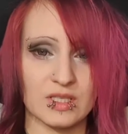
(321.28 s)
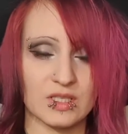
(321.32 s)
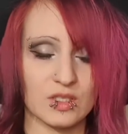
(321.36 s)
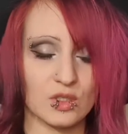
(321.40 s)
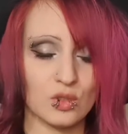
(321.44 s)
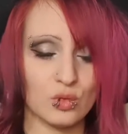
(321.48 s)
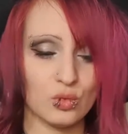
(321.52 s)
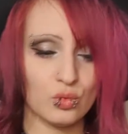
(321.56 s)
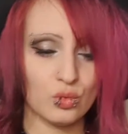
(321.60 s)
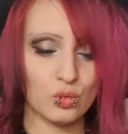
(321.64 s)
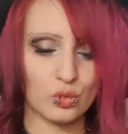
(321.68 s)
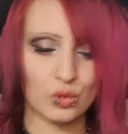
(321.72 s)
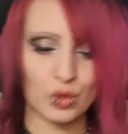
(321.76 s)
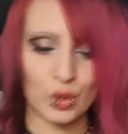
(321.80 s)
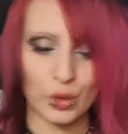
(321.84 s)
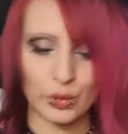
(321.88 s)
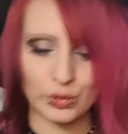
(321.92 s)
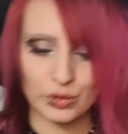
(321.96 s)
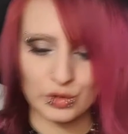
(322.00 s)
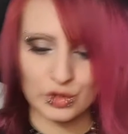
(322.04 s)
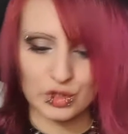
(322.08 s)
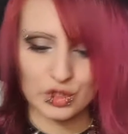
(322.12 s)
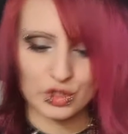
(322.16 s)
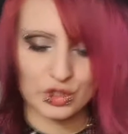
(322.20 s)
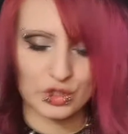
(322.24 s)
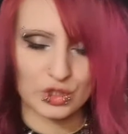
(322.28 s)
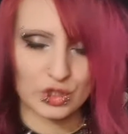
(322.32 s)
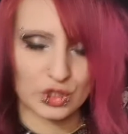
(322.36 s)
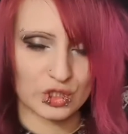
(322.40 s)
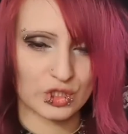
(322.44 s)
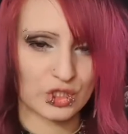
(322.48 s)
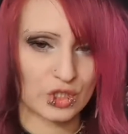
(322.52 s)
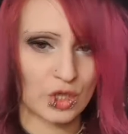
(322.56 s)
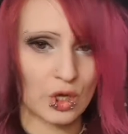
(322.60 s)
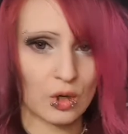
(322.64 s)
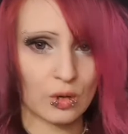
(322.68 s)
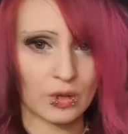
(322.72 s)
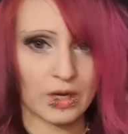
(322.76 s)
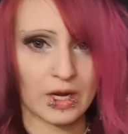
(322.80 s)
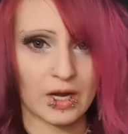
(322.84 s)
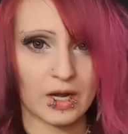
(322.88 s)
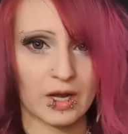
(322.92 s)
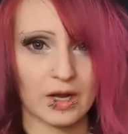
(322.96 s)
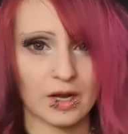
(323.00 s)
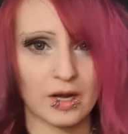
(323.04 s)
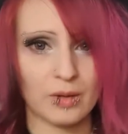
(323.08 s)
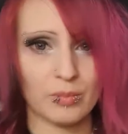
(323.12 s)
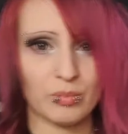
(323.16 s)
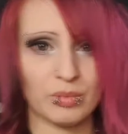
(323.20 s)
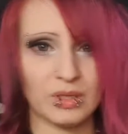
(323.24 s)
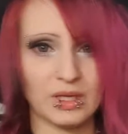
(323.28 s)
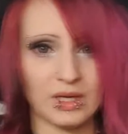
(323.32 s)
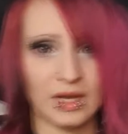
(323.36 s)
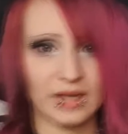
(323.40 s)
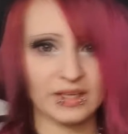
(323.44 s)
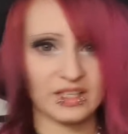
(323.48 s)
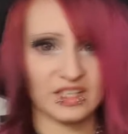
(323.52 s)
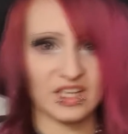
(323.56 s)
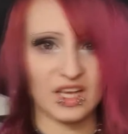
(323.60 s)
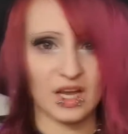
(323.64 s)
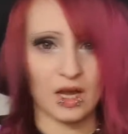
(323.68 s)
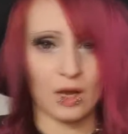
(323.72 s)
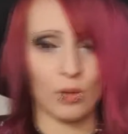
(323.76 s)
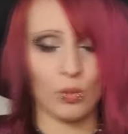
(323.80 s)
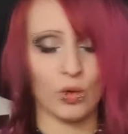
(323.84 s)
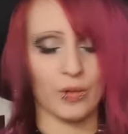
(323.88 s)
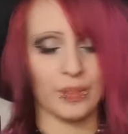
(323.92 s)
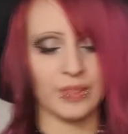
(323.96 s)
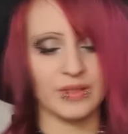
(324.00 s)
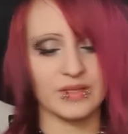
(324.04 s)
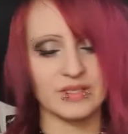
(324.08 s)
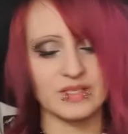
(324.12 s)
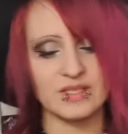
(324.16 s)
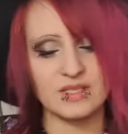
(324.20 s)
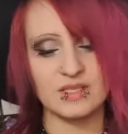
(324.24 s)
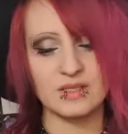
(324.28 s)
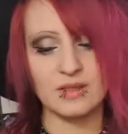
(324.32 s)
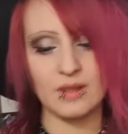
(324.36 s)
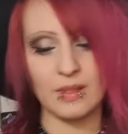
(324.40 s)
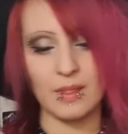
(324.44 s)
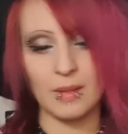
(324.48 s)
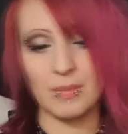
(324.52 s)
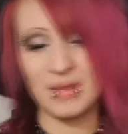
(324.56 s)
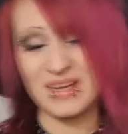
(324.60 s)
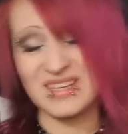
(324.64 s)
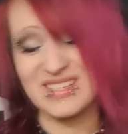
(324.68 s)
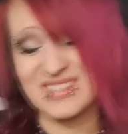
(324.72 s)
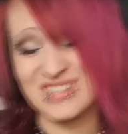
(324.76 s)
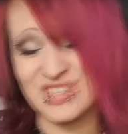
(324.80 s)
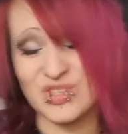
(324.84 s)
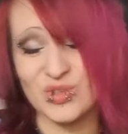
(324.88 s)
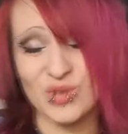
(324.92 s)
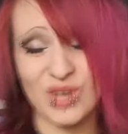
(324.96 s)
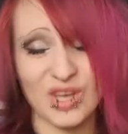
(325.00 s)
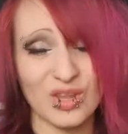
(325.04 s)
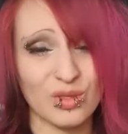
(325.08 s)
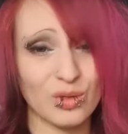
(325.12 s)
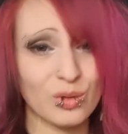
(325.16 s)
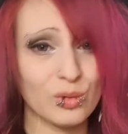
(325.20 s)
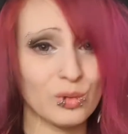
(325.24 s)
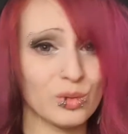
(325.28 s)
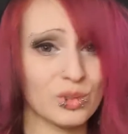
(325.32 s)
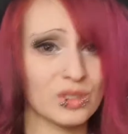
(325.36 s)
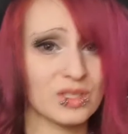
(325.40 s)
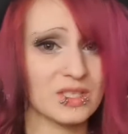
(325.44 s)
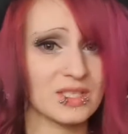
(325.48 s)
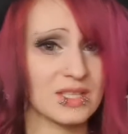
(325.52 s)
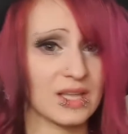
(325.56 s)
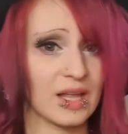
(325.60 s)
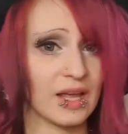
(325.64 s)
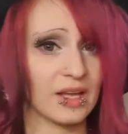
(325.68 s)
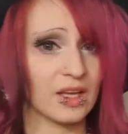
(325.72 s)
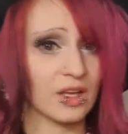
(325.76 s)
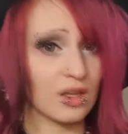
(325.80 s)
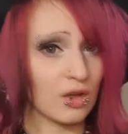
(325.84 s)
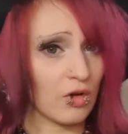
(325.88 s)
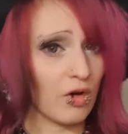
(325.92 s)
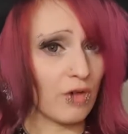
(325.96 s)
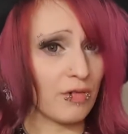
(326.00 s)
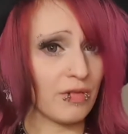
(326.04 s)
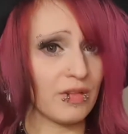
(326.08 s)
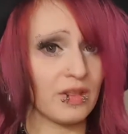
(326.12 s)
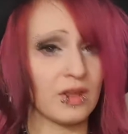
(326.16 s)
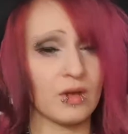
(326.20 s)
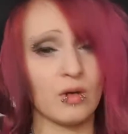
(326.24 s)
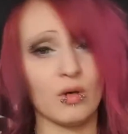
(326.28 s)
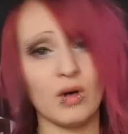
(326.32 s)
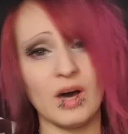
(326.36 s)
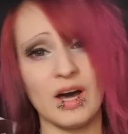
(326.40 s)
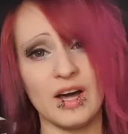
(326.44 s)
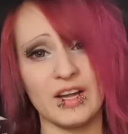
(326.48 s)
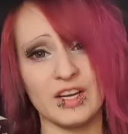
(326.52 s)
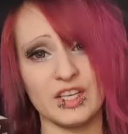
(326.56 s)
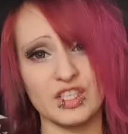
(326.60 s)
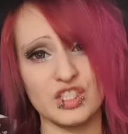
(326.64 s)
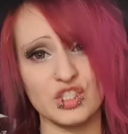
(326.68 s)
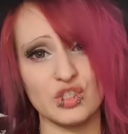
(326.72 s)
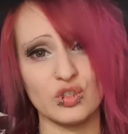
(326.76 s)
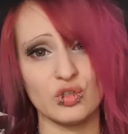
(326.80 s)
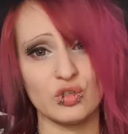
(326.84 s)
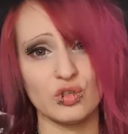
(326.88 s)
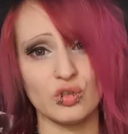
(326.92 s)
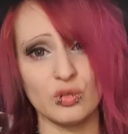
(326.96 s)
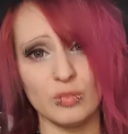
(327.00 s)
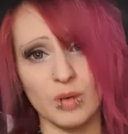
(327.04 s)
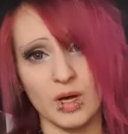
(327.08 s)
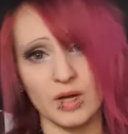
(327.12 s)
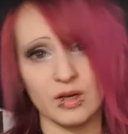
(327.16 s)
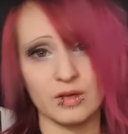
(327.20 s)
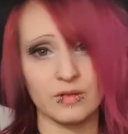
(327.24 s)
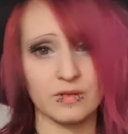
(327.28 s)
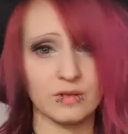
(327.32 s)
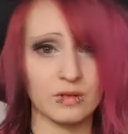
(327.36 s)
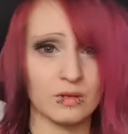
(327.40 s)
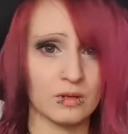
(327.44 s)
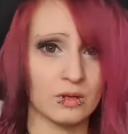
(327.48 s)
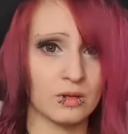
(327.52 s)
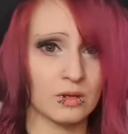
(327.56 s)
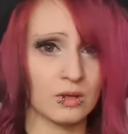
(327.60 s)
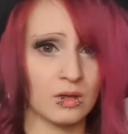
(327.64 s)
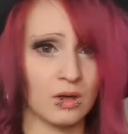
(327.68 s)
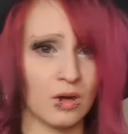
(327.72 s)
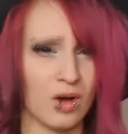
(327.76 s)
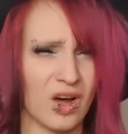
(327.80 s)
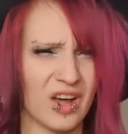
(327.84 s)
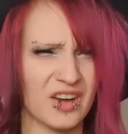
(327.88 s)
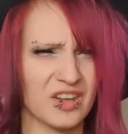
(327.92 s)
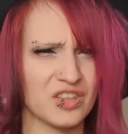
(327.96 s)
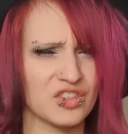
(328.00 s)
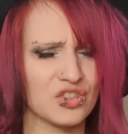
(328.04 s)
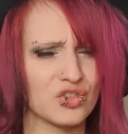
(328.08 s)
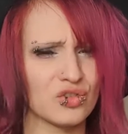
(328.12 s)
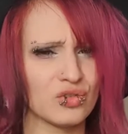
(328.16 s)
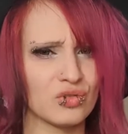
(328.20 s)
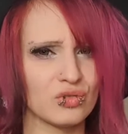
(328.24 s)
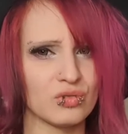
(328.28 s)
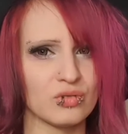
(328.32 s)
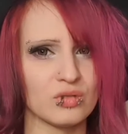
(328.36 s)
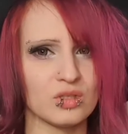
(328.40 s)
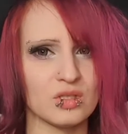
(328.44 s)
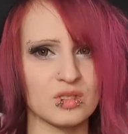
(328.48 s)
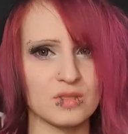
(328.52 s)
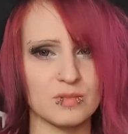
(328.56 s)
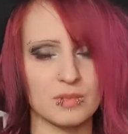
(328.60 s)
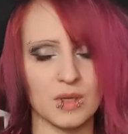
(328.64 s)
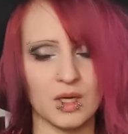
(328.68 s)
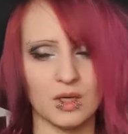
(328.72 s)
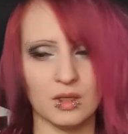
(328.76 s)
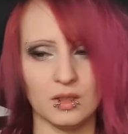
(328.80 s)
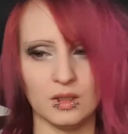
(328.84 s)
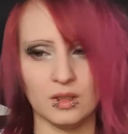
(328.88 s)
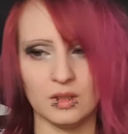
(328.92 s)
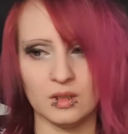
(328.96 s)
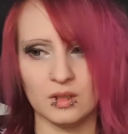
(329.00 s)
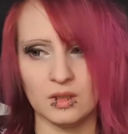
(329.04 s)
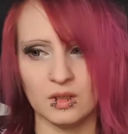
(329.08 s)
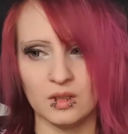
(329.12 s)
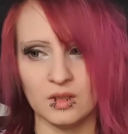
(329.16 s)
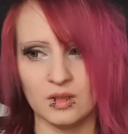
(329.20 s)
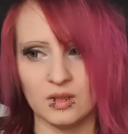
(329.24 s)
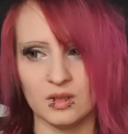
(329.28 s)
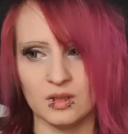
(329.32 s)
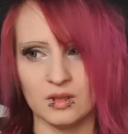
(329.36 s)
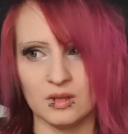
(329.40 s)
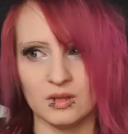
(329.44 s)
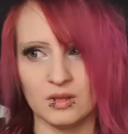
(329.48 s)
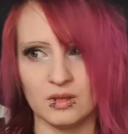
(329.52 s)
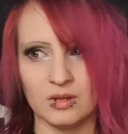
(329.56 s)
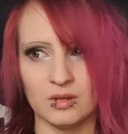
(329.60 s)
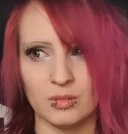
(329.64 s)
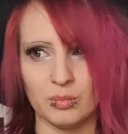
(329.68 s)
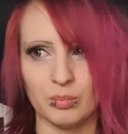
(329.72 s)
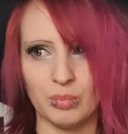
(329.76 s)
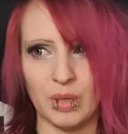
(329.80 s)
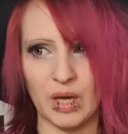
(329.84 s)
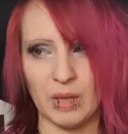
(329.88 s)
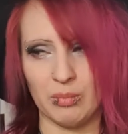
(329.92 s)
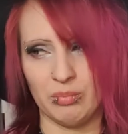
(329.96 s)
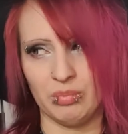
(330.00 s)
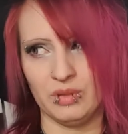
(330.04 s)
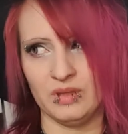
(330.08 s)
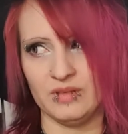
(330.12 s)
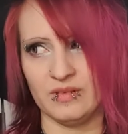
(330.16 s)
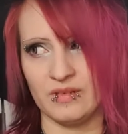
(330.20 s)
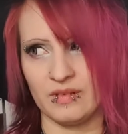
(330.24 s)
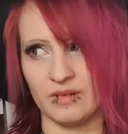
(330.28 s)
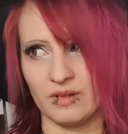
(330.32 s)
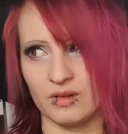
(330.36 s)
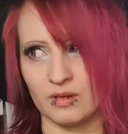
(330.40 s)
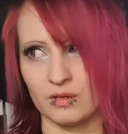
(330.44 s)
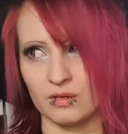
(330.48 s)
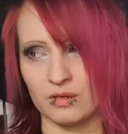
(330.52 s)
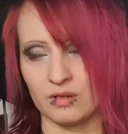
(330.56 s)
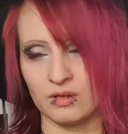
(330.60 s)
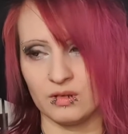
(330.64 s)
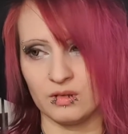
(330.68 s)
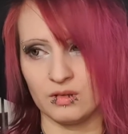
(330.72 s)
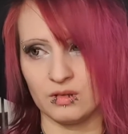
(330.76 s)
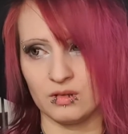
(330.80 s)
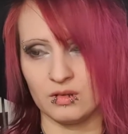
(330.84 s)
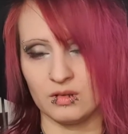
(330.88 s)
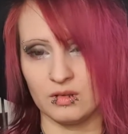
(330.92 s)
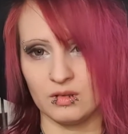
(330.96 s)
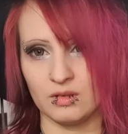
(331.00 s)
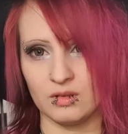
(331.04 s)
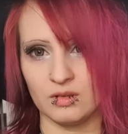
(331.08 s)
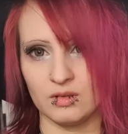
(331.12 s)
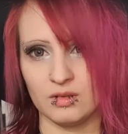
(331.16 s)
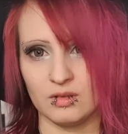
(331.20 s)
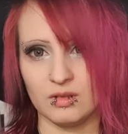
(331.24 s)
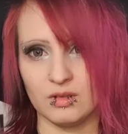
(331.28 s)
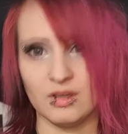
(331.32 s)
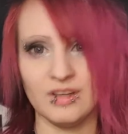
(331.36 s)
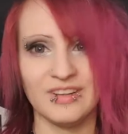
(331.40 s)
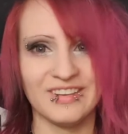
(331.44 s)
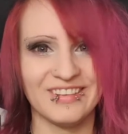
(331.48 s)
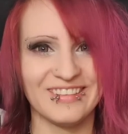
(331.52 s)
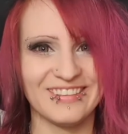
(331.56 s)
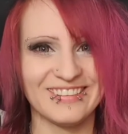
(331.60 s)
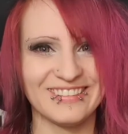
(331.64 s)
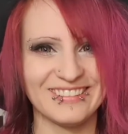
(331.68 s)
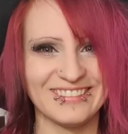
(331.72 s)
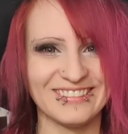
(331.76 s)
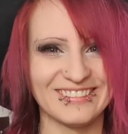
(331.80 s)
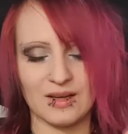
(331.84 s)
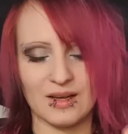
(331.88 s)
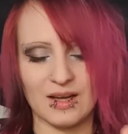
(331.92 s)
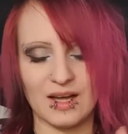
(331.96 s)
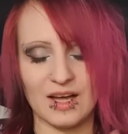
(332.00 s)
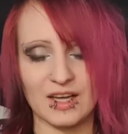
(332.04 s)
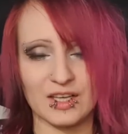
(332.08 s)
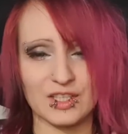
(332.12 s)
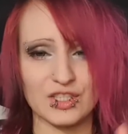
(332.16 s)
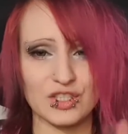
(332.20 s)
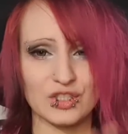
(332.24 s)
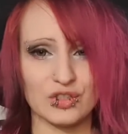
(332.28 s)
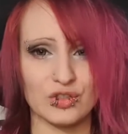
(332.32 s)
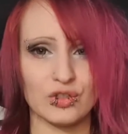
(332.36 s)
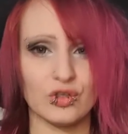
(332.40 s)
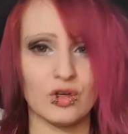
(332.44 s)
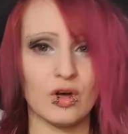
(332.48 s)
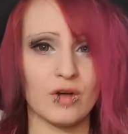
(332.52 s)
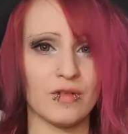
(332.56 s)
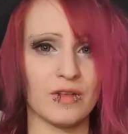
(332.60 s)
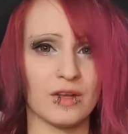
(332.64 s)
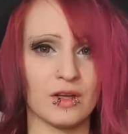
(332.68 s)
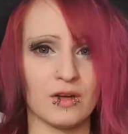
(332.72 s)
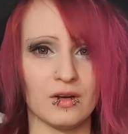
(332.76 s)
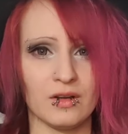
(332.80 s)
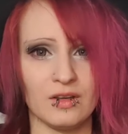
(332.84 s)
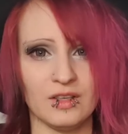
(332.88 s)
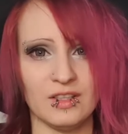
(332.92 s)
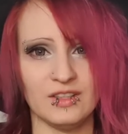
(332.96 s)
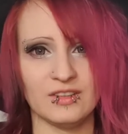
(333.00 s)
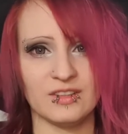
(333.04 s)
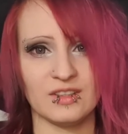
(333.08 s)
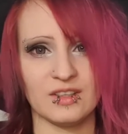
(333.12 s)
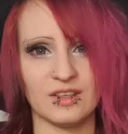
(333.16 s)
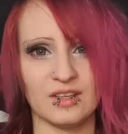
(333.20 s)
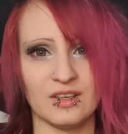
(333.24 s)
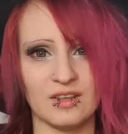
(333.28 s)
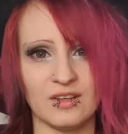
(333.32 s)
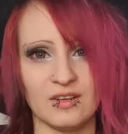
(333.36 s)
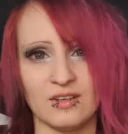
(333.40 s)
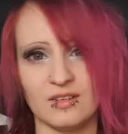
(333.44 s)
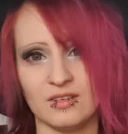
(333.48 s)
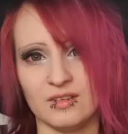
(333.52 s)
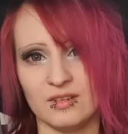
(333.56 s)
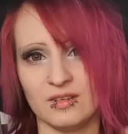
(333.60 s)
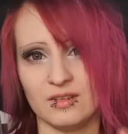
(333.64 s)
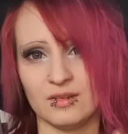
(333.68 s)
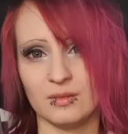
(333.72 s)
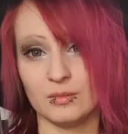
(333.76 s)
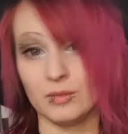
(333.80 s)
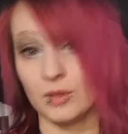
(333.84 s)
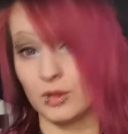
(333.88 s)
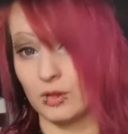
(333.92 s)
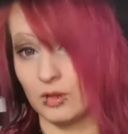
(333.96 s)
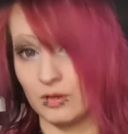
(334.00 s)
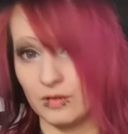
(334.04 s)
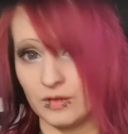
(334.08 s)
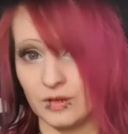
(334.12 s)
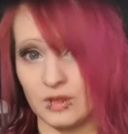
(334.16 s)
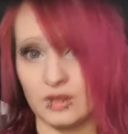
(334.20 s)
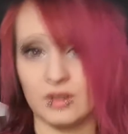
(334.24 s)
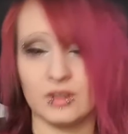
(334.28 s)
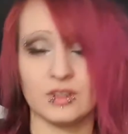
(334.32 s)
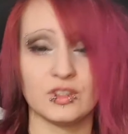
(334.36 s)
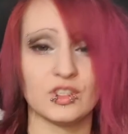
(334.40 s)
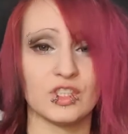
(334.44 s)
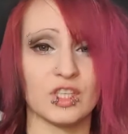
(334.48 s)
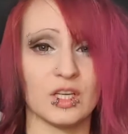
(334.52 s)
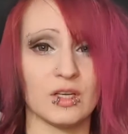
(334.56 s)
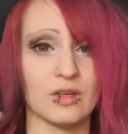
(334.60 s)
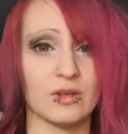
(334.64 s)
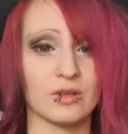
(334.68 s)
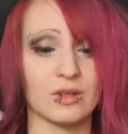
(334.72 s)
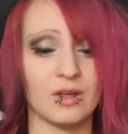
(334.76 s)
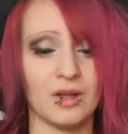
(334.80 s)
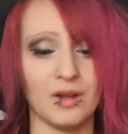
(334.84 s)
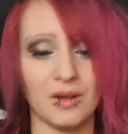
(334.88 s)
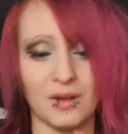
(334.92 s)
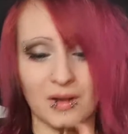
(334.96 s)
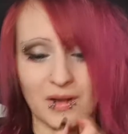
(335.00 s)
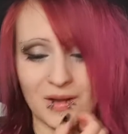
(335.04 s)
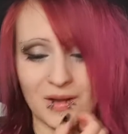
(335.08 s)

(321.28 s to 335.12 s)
you don't just go there and be like, yeah, I want this. The best you can do is like a Gothic or Harajuku, but if you look Harajuku, it's mainly pumpy stuff. Harajuku, Gothic, Lolita, Gothic in general.